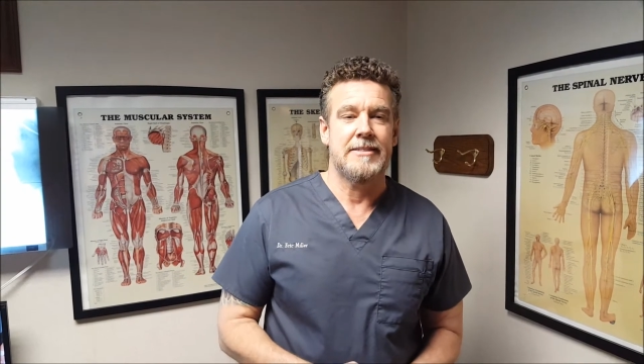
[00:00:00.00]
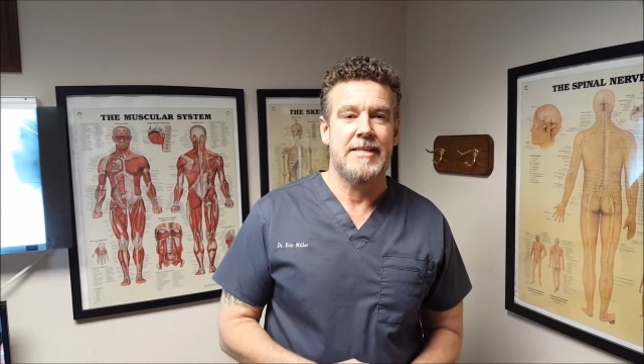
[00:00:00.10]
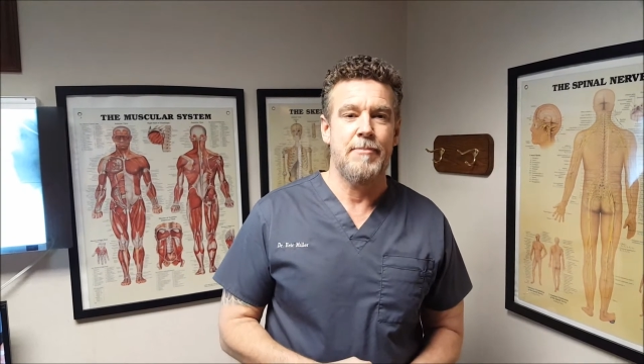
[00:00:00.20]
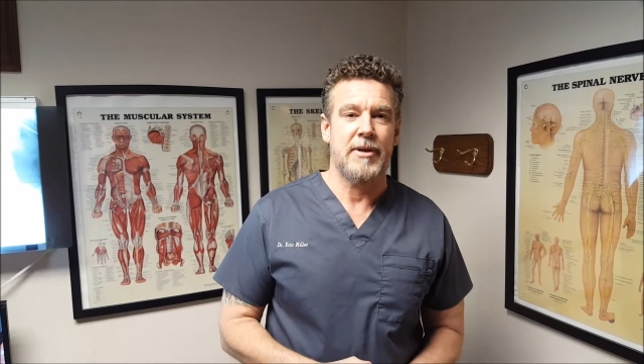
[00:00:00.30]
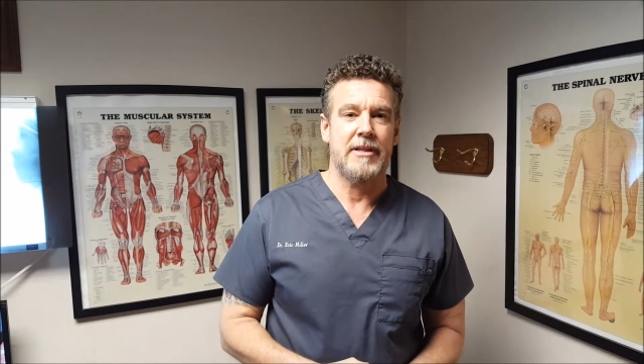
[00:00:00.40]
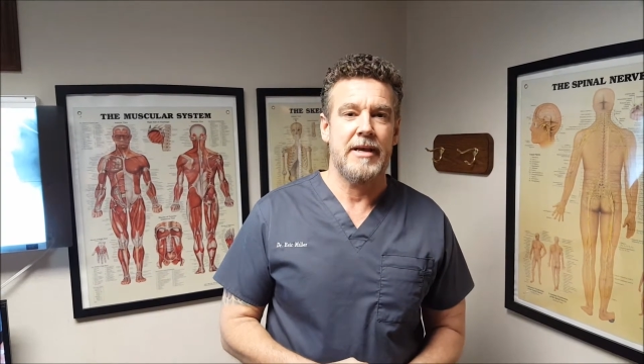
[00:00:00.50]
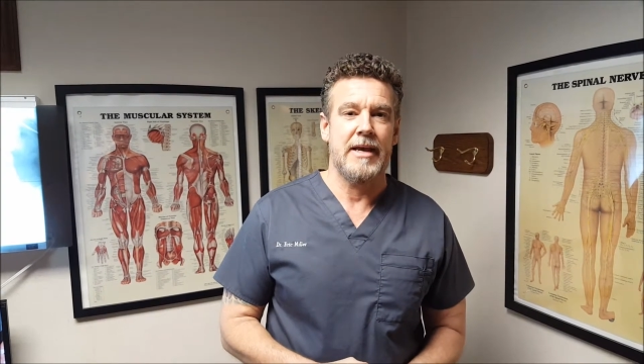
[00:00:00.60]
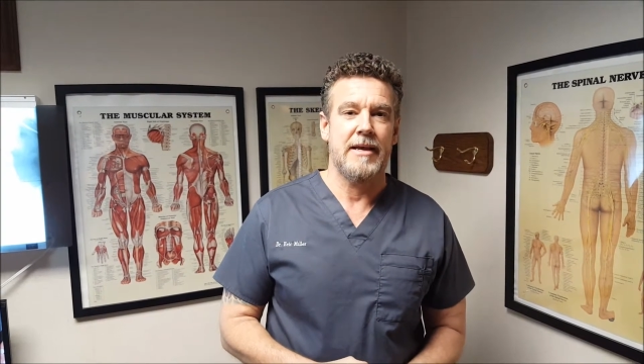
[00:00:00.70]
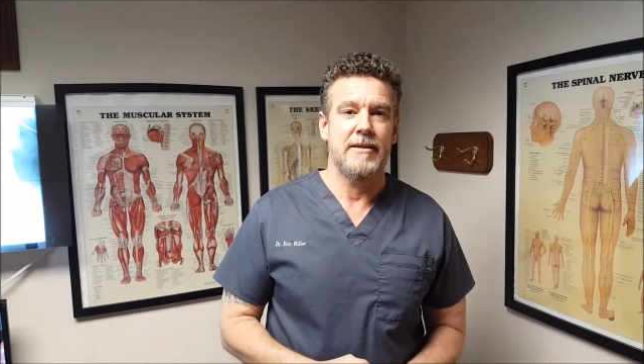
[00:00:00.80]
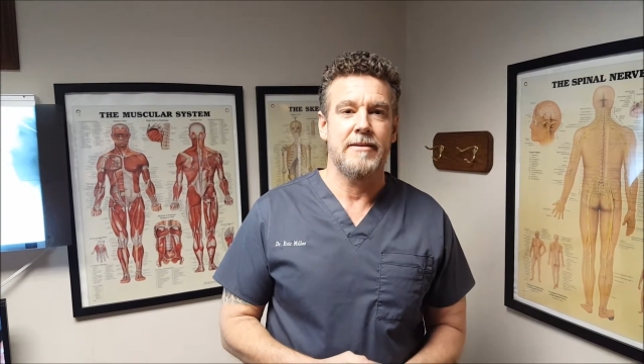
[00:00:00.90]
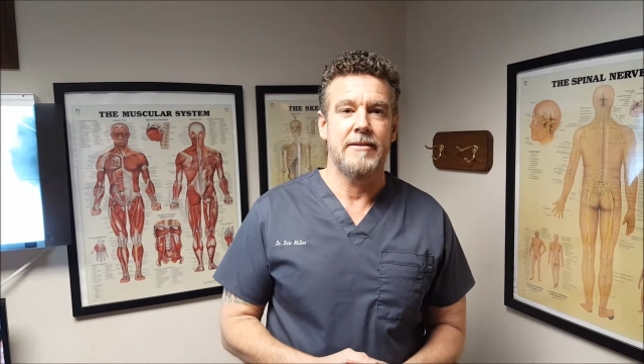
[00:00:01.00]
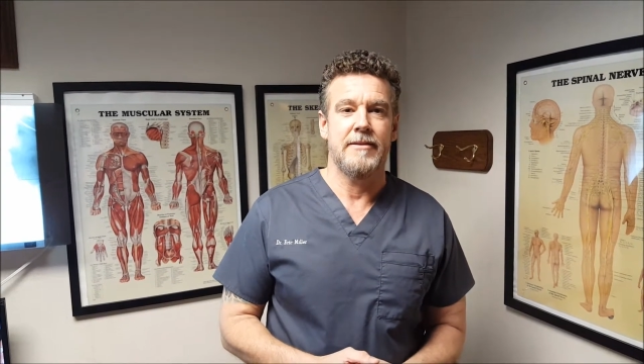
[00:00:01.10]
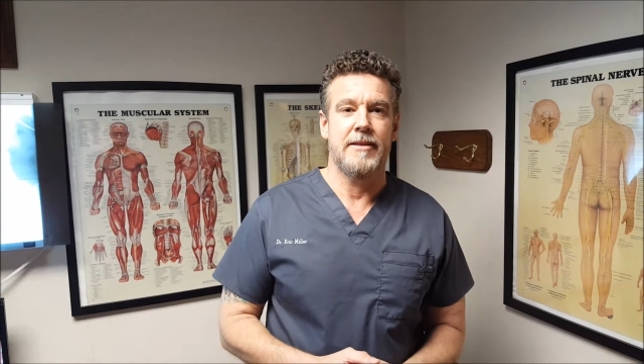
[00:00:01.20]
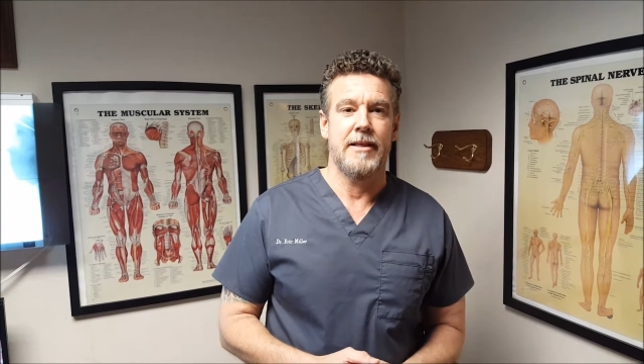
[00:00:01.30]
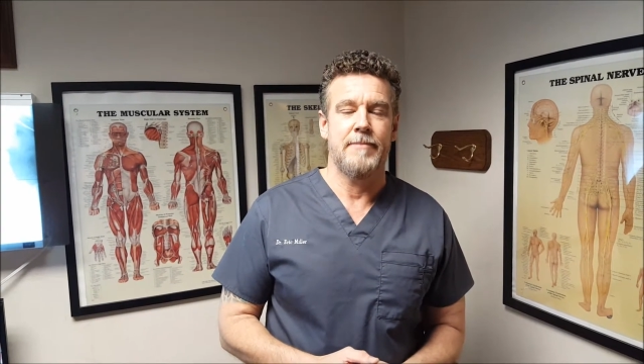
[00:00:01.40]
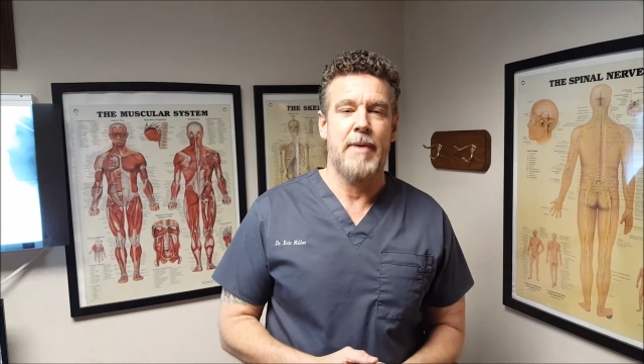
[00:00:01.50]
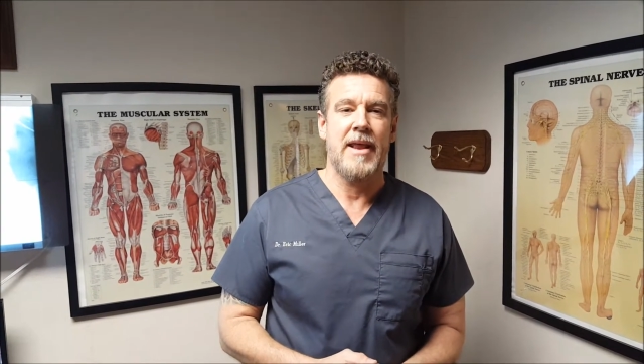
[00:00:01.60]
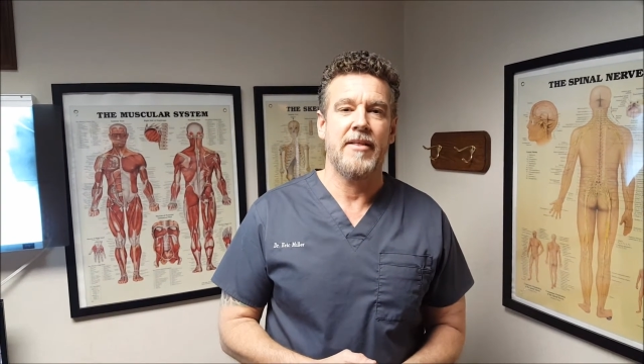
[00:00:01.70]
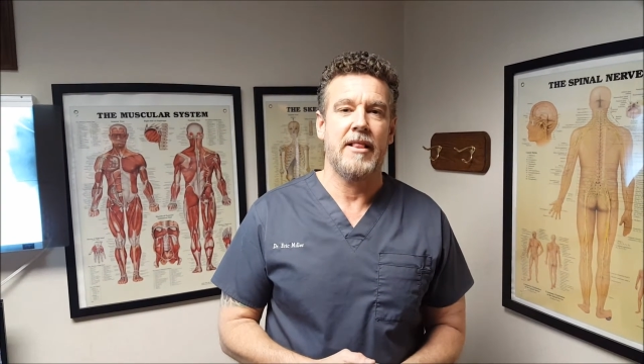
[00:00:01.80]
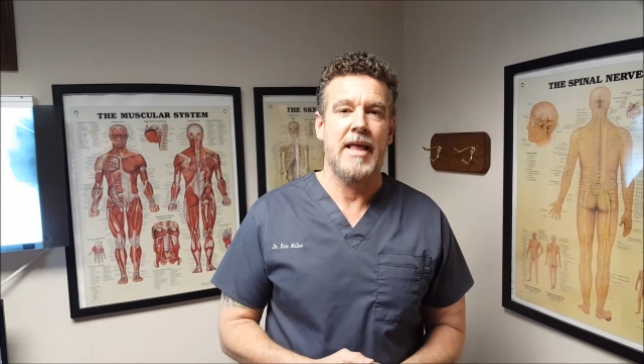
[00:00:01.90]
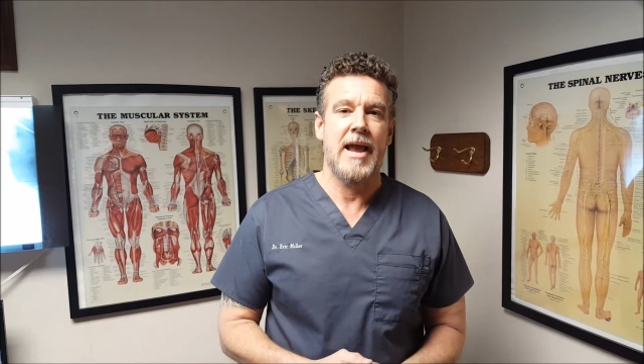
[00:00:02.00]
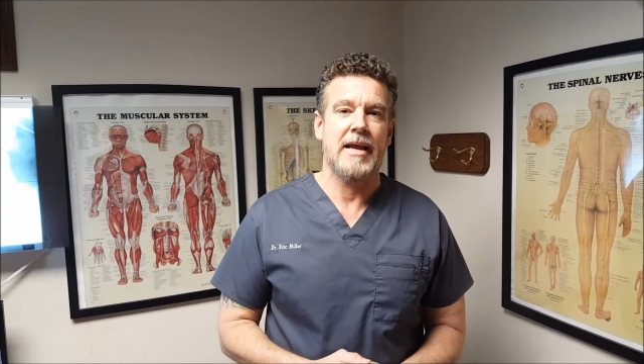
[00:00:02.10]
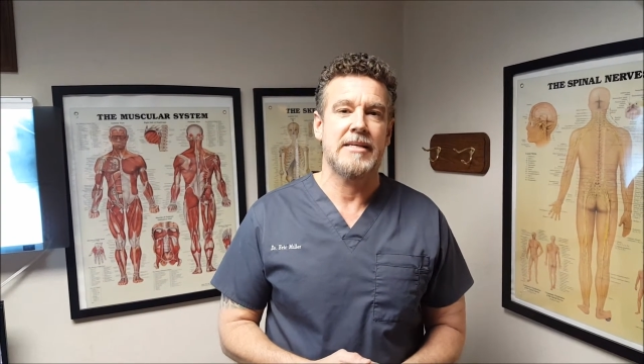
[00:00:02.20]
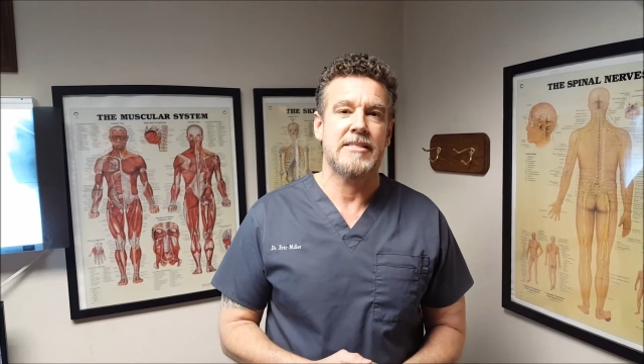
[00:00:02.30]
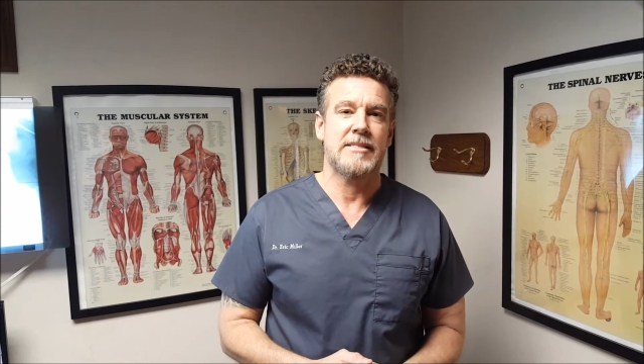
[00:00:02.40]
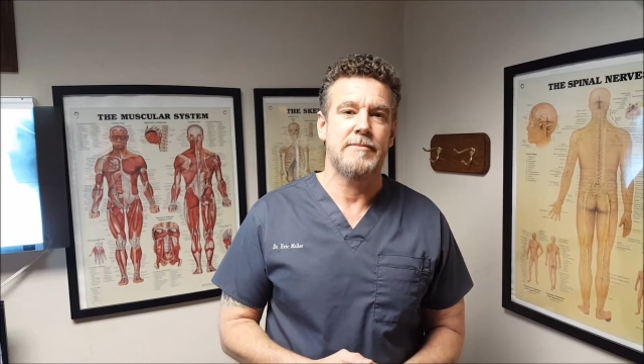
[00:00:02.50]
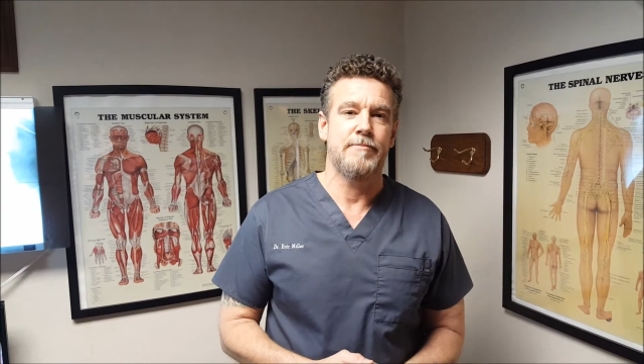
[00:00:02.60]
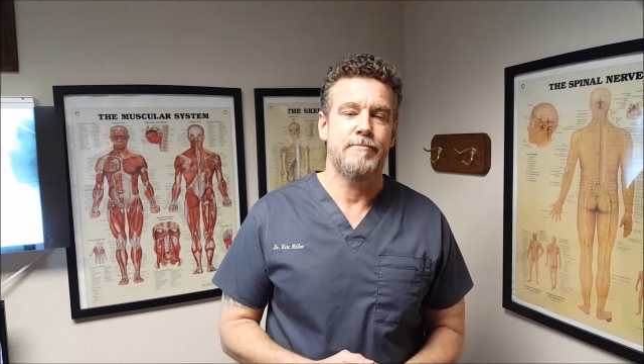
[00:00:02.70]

Typically, the pain in the leg is